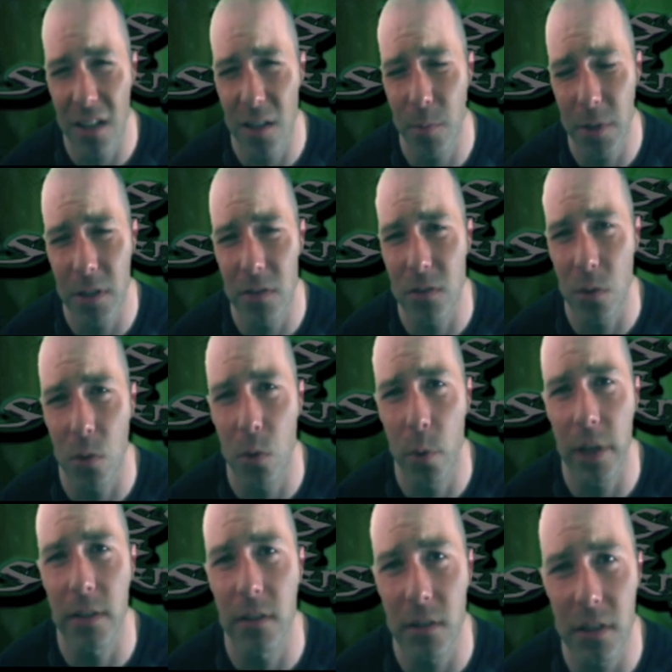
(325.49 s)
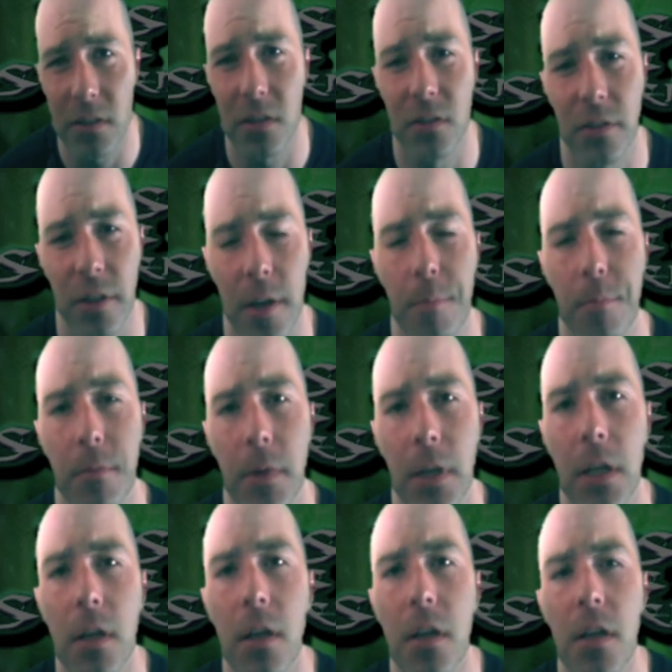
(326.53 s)
going to be so quick to listen to them.
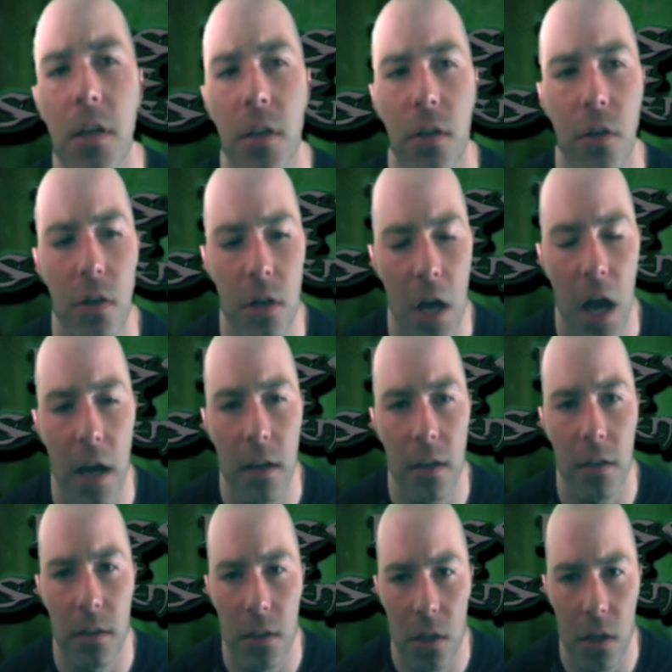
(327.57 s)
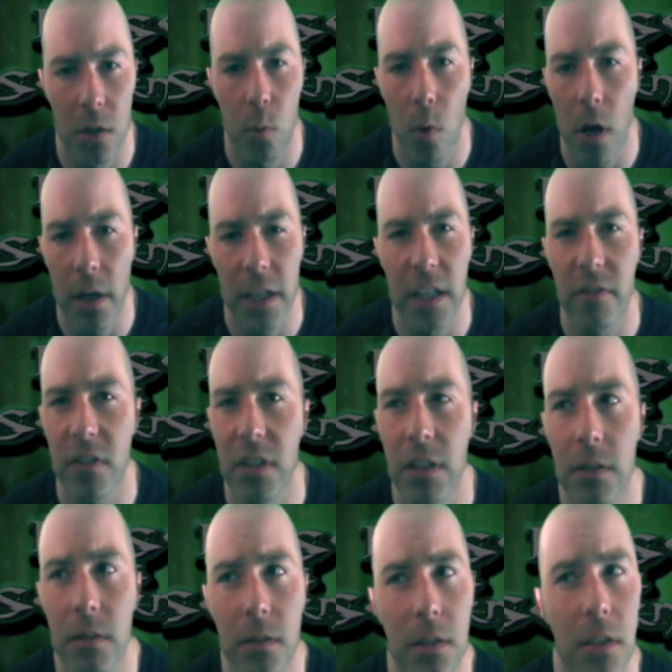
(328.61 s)
You're not going to want to
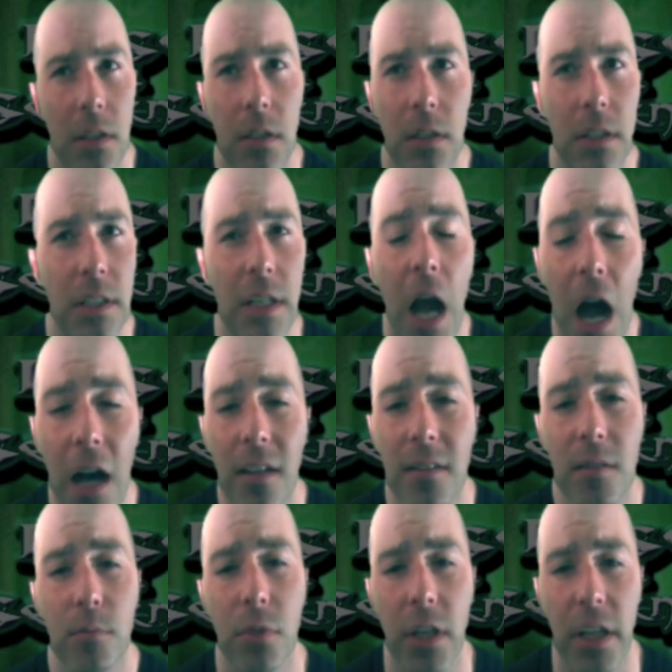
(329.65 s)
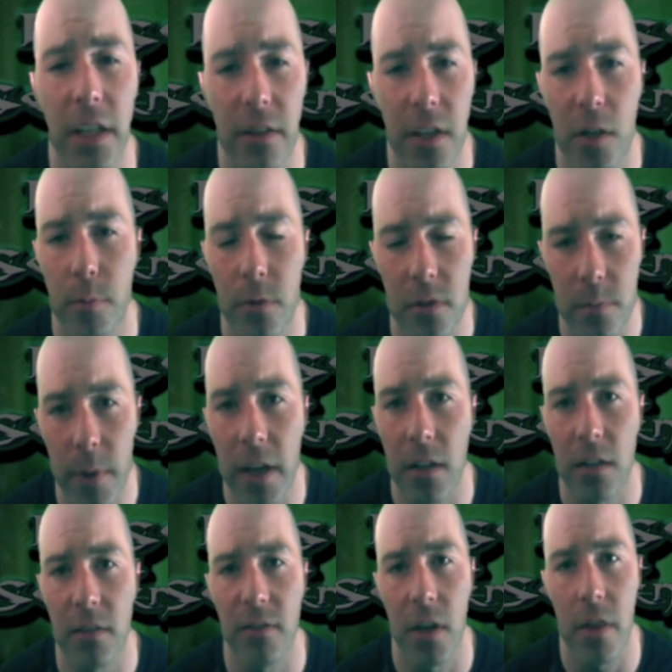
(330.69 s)
even contemplate their
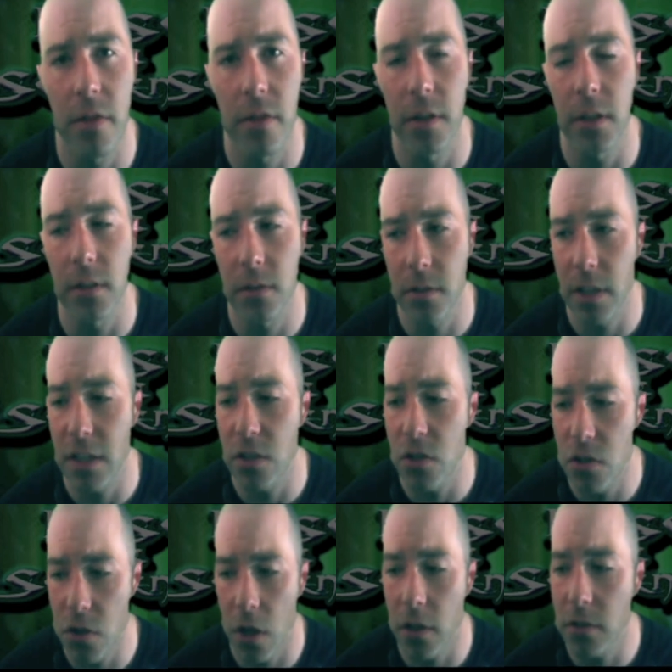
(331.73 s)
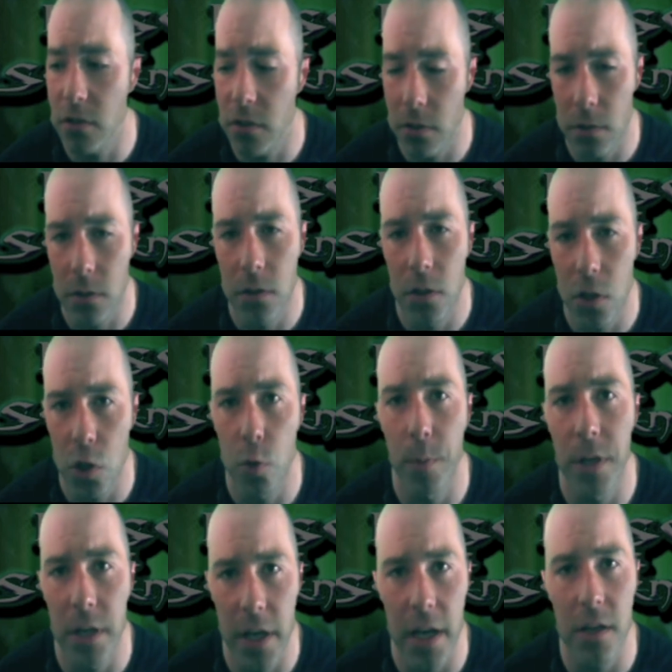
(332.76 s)
perspective on things. That's just
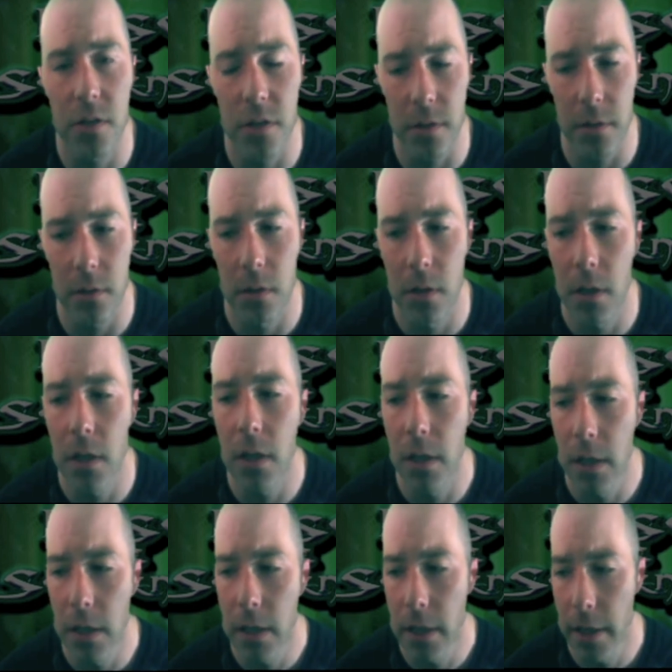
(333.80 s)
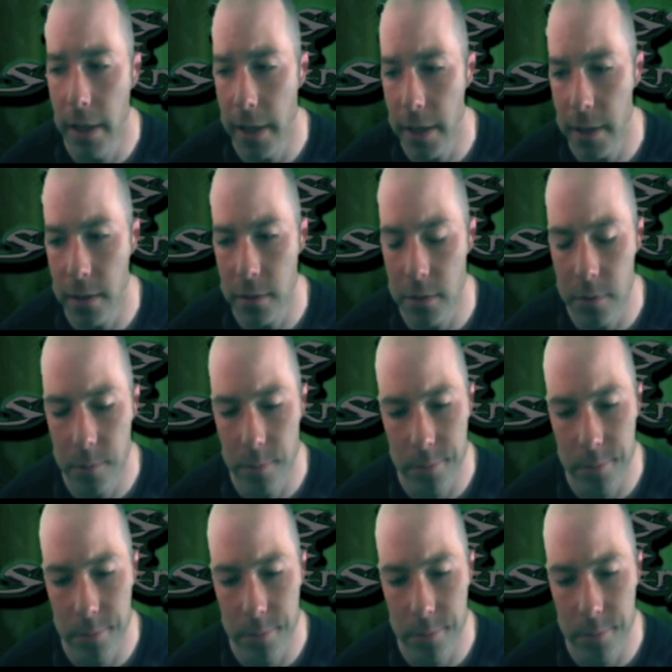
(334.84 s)
human nature. And